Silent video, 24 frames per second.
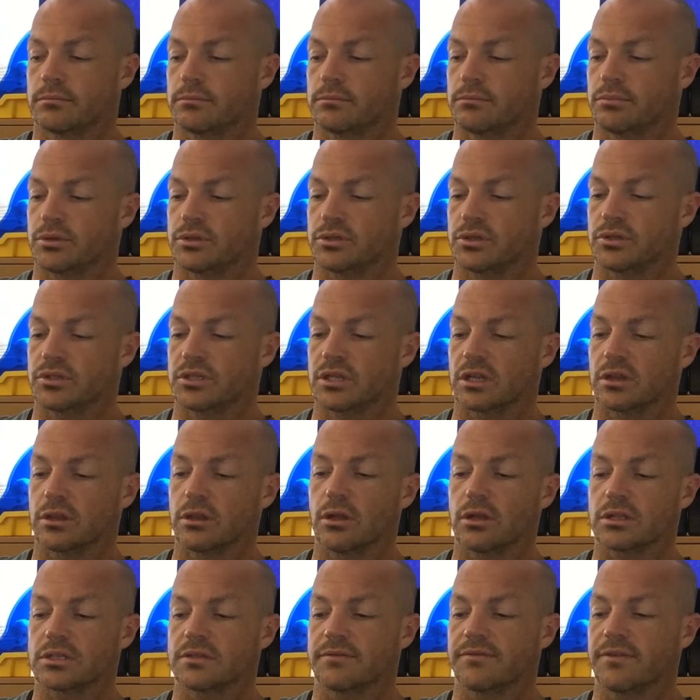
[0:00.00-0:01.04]
producing
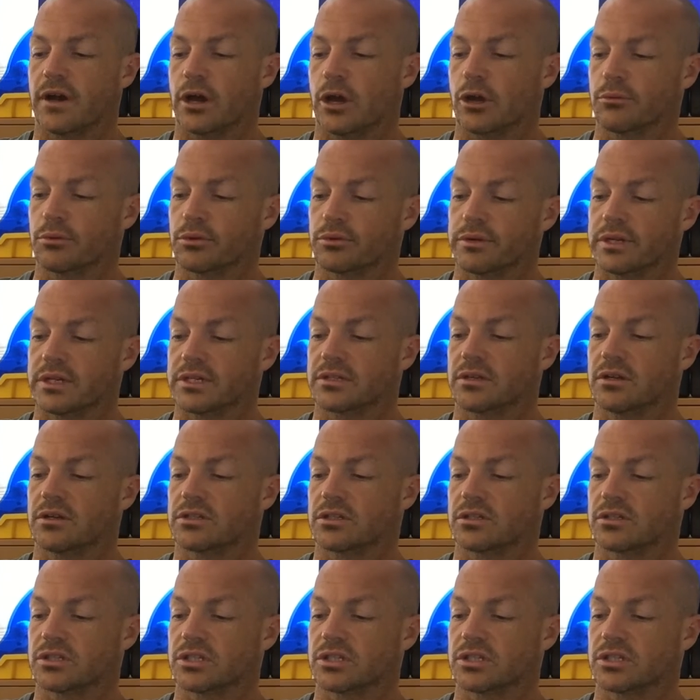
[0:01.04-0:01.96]
lots of valuable research and